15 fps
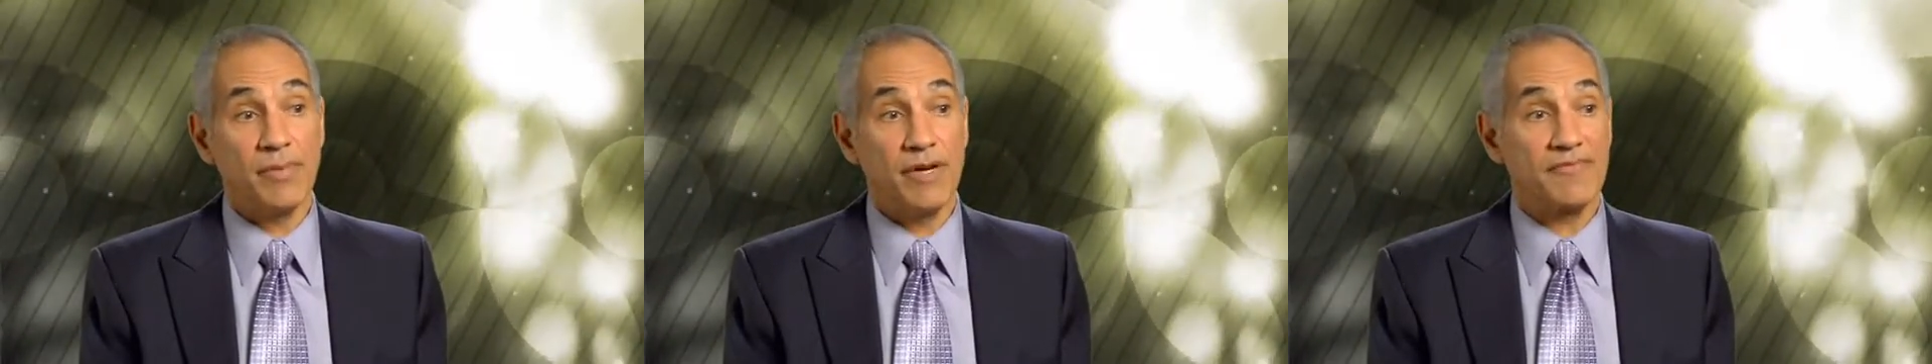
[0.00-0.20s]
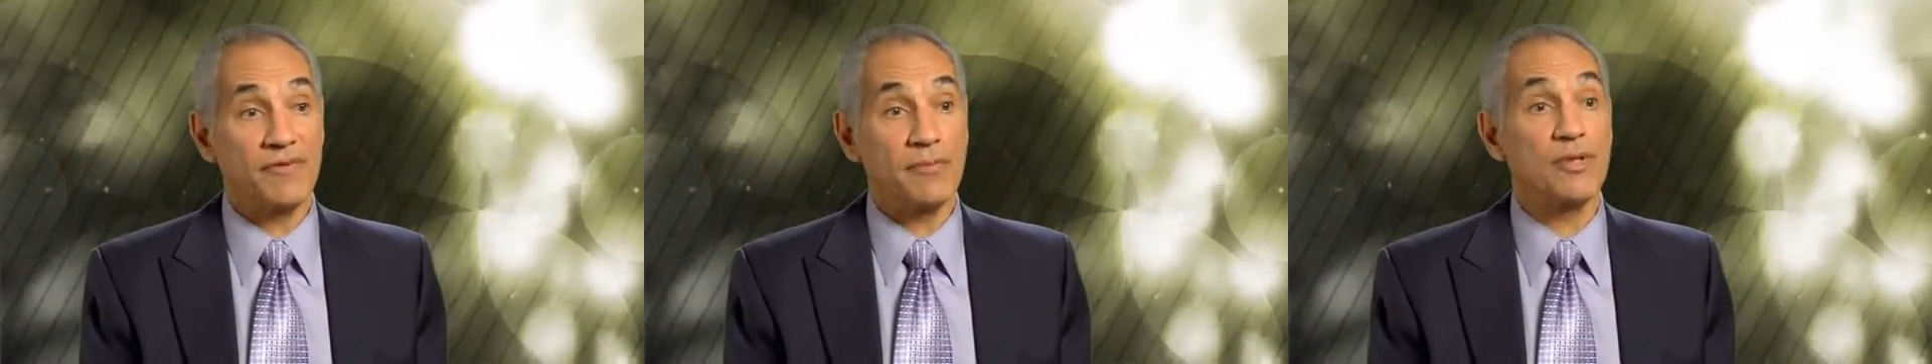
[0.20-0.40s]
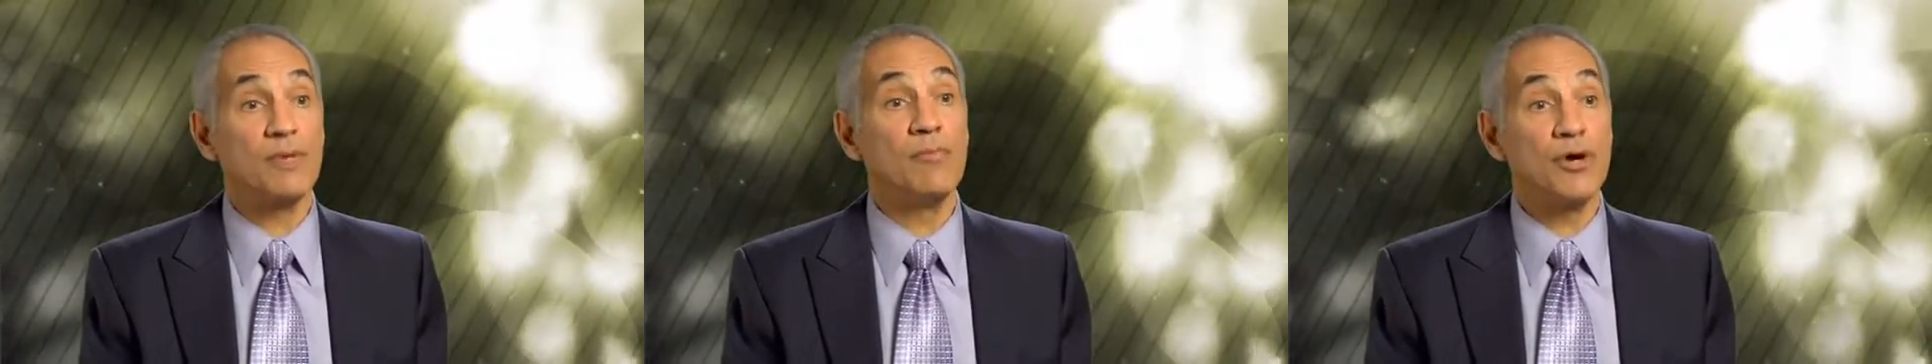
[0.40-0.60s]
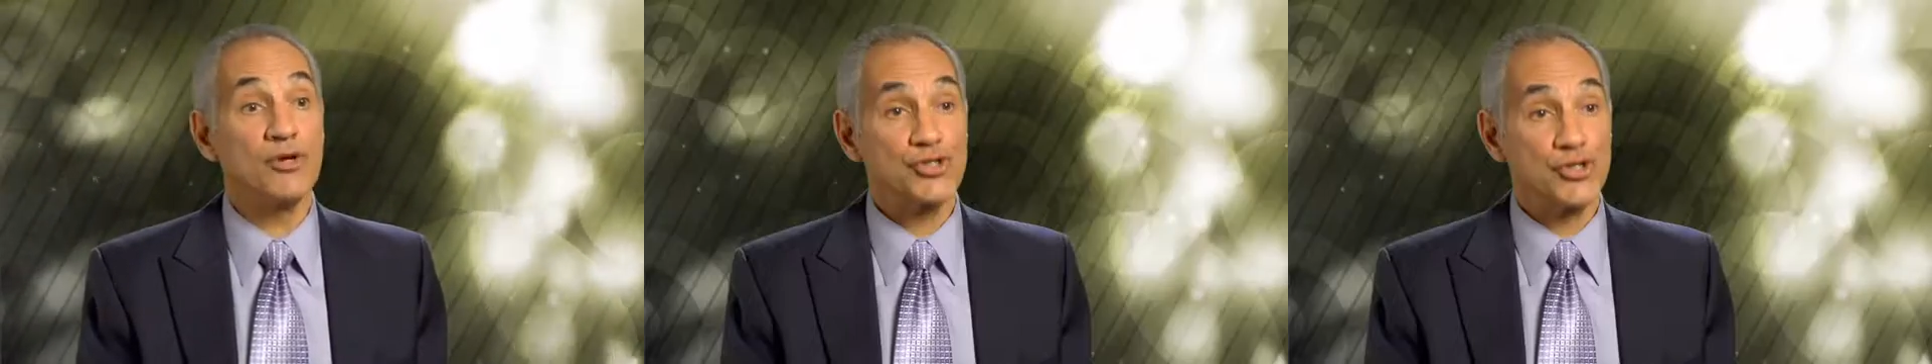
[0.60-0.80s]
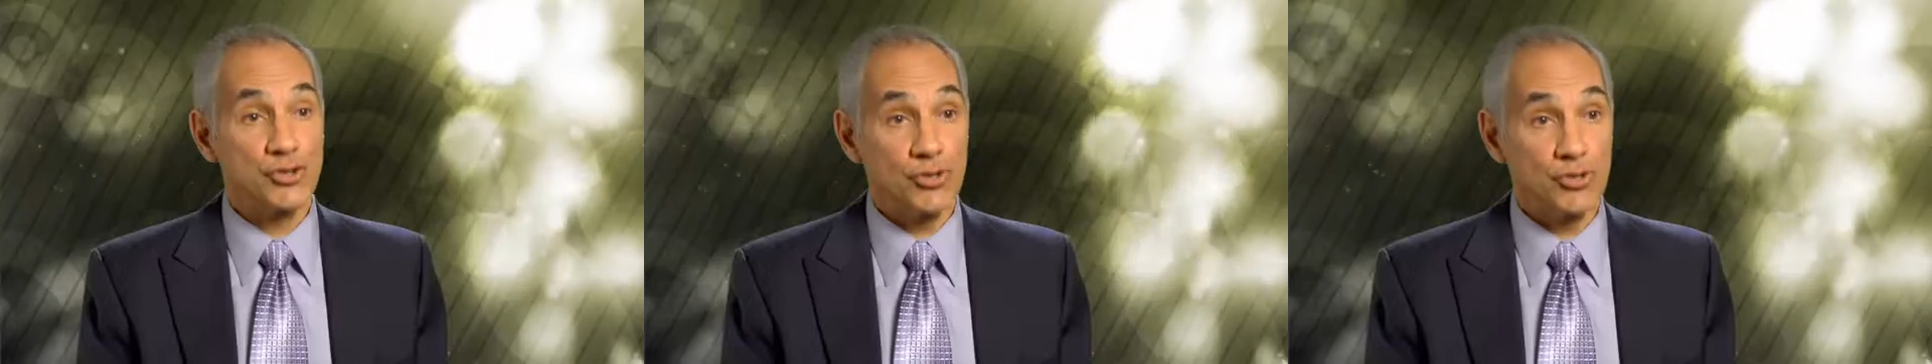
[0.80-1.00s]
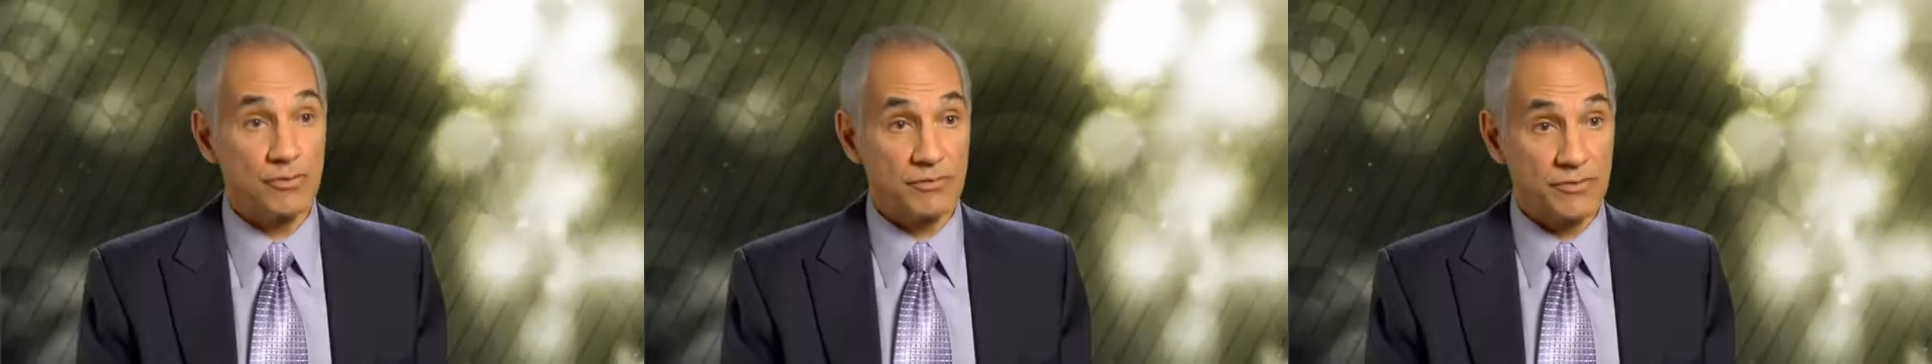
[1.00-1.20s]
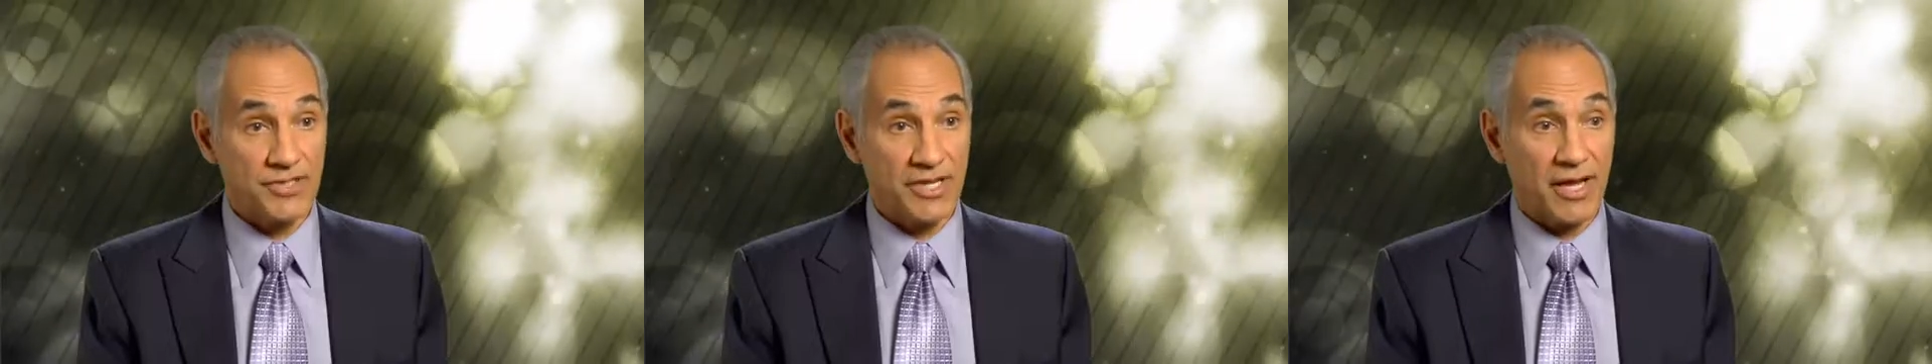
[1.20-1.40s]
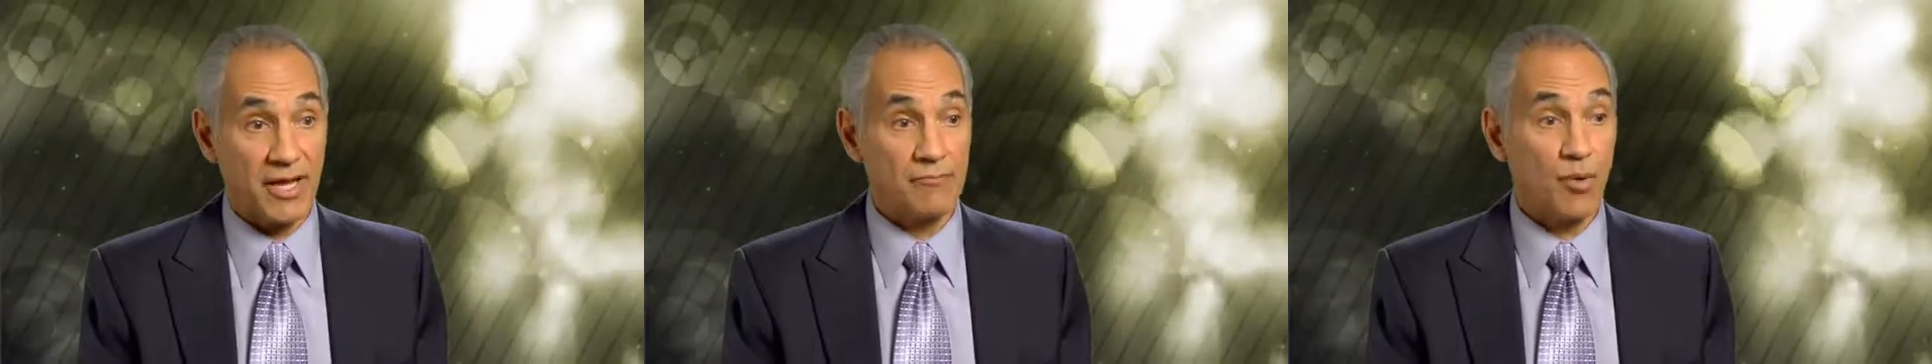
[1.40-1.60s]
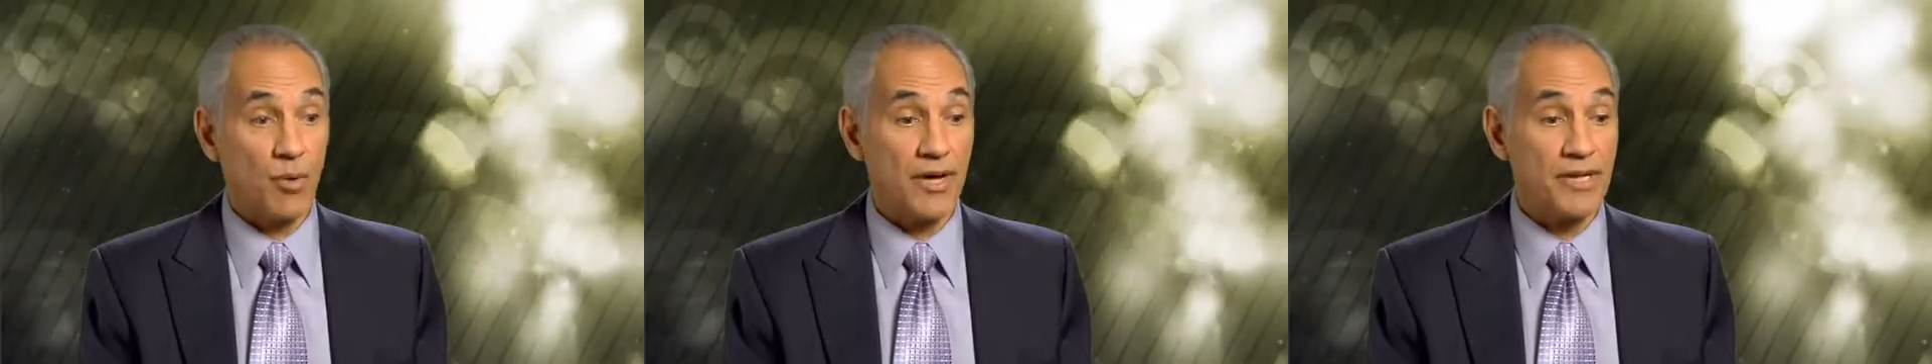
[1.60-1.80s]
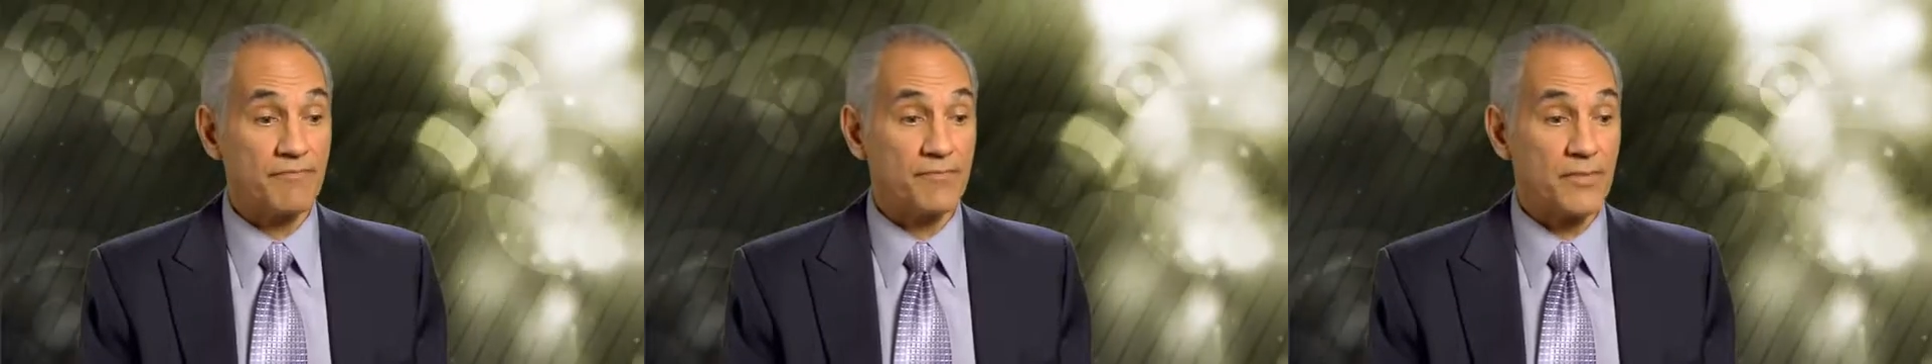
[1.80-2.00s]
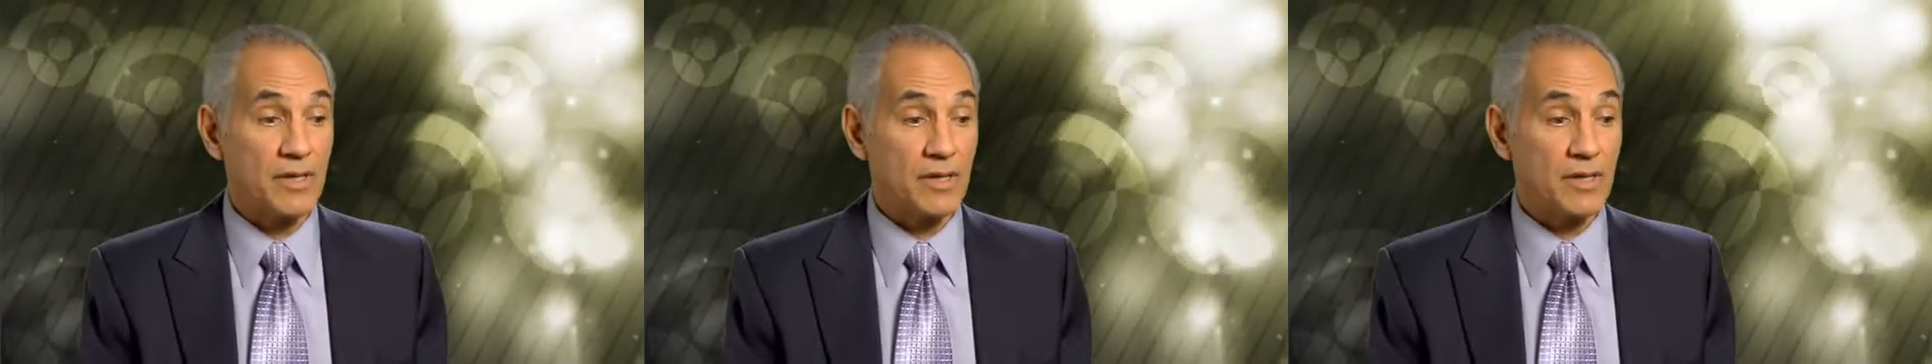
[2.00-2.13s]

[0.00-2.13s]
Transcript: but from an emotional standpoint,